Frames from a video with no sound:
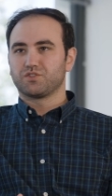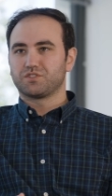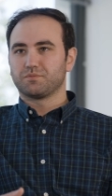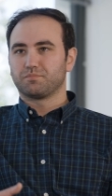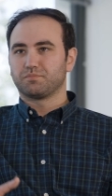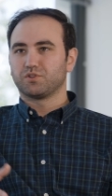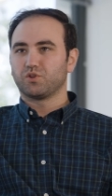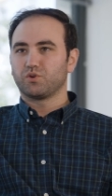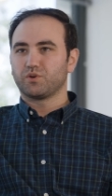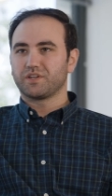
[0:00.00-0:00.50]

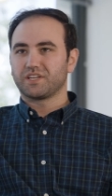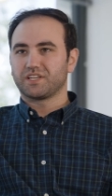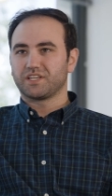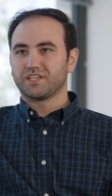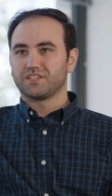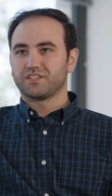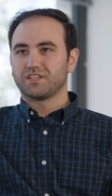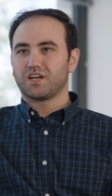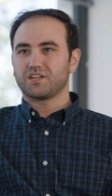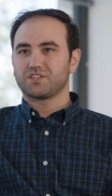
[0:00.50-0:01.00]
deploying
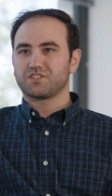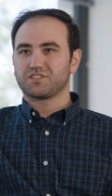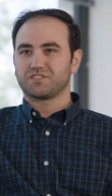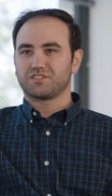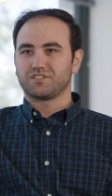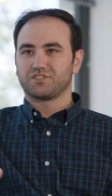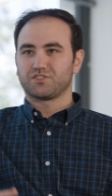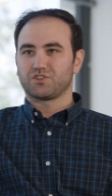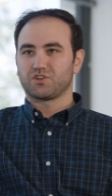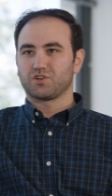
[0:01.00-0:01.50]
it not
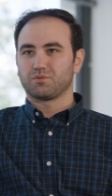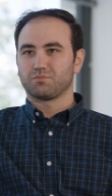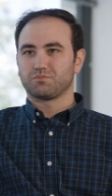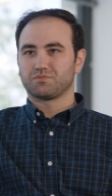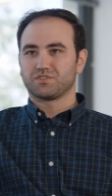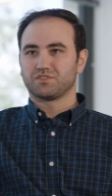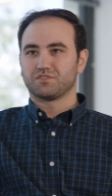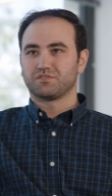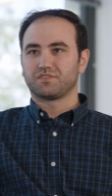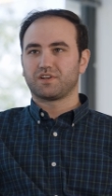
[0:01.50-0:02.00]
just in
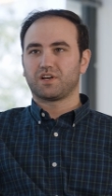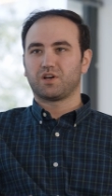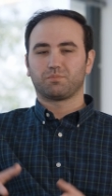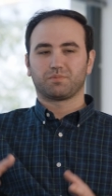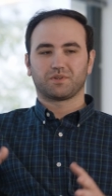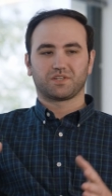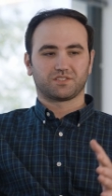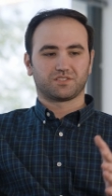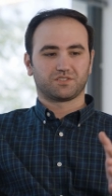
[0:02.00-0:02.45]
terms of helping